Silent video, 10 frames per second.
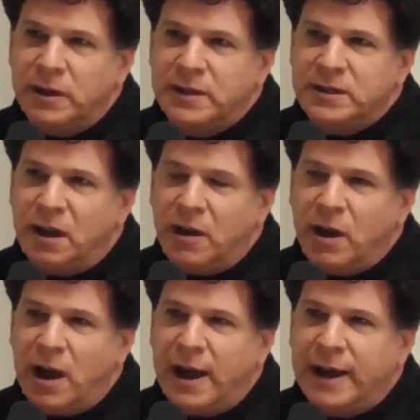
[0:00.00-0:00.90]
is
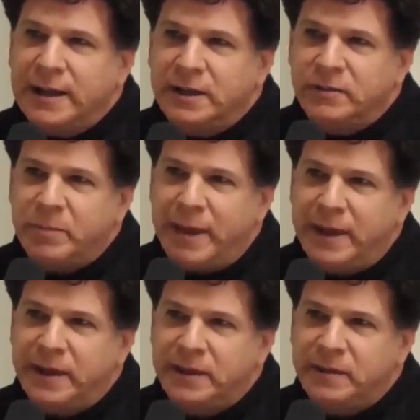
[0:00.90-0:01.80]
not highly
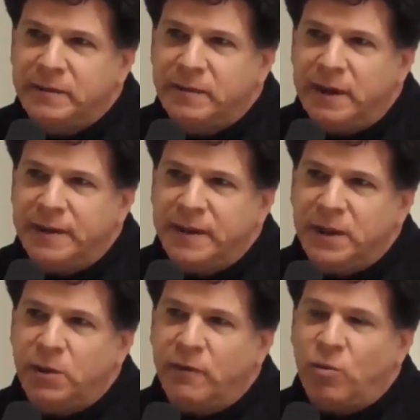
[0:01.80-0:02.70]
repetitive, I
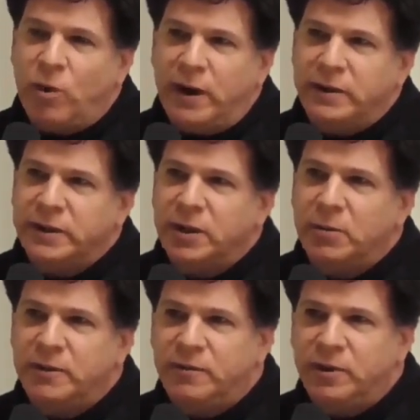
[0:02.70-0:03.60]
think you have a while to go
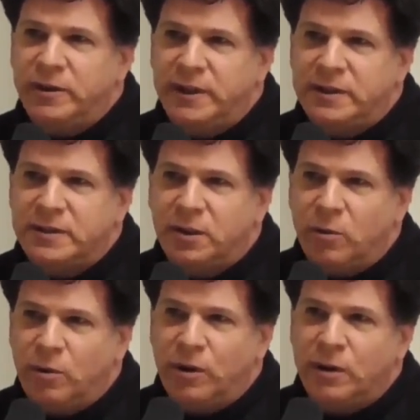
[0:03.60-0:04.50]
before you need to
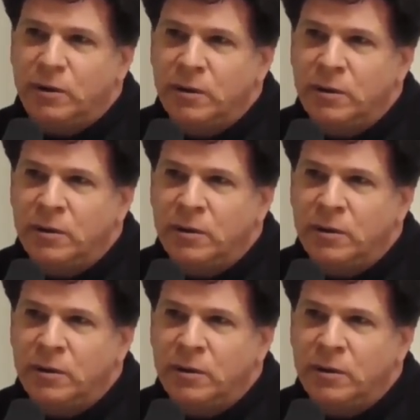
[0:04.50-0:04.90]
start worrying.